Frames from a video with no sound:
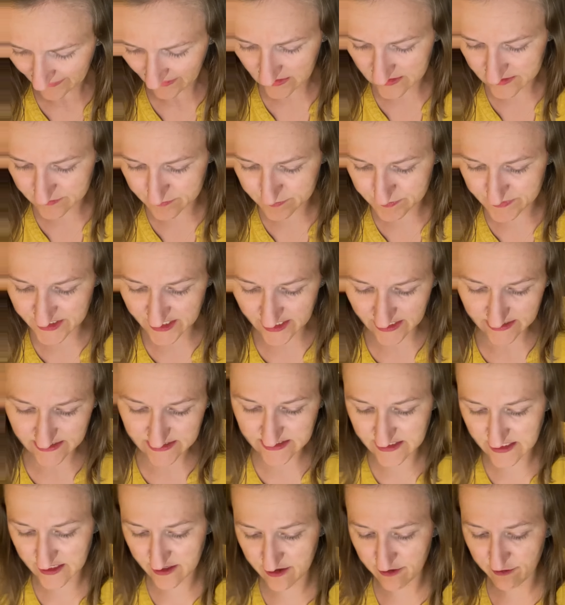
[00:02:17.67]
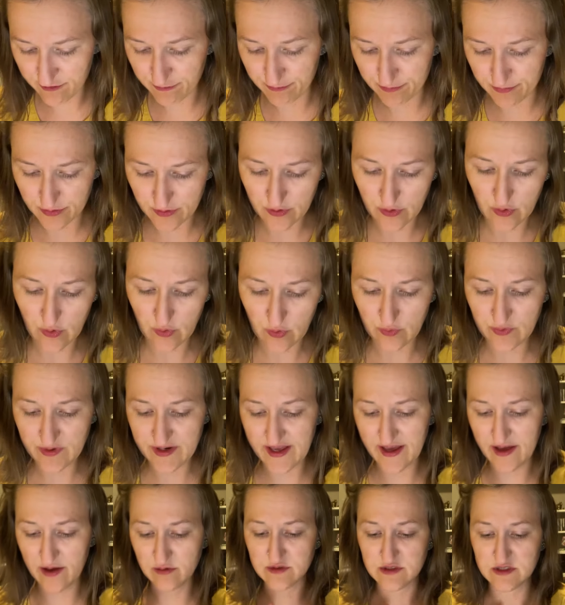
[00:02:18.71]
Adjective
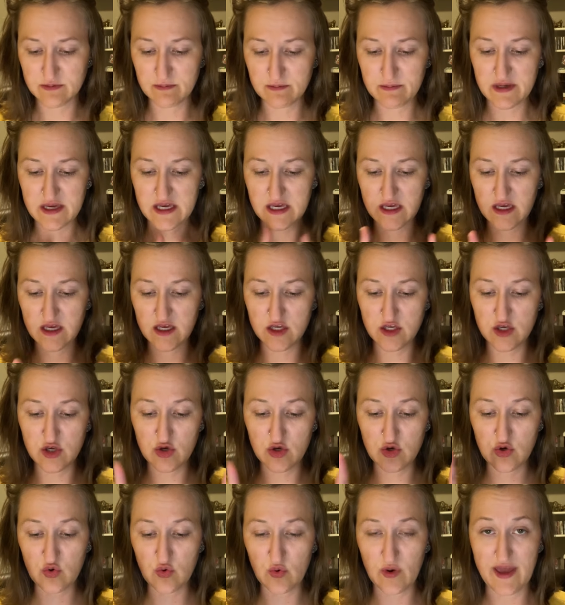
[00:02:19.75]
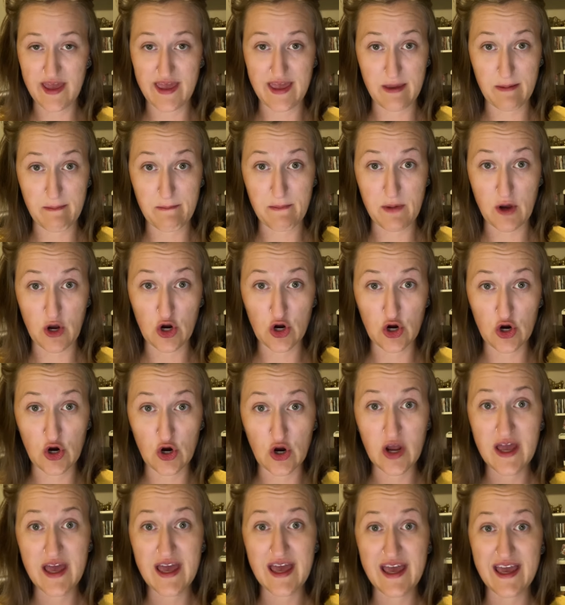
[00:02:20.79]
pronouns me, you, him, her,
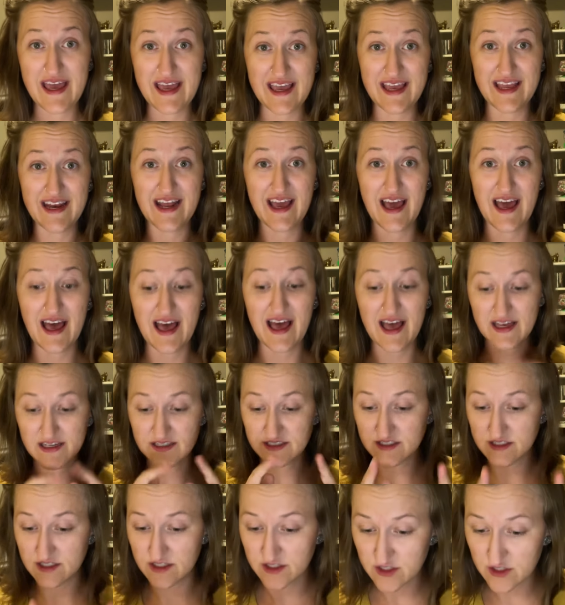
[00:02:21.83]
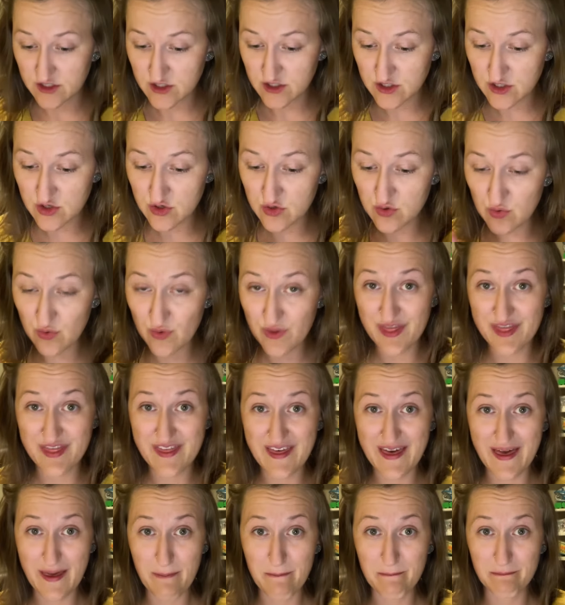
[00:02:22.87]
it, us, you,
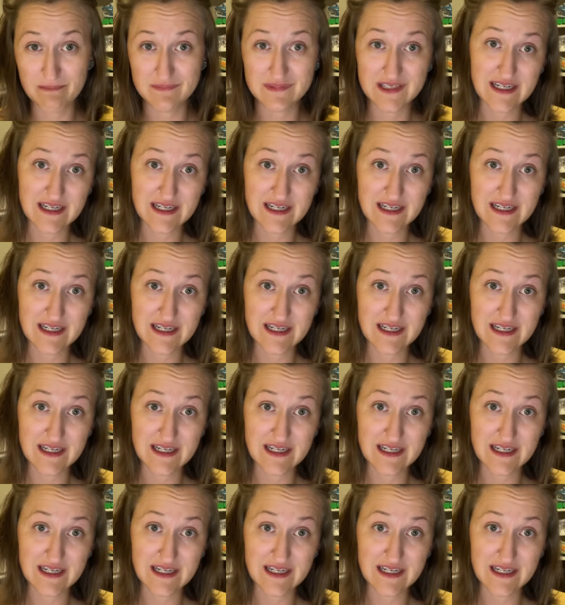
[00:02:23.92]
them.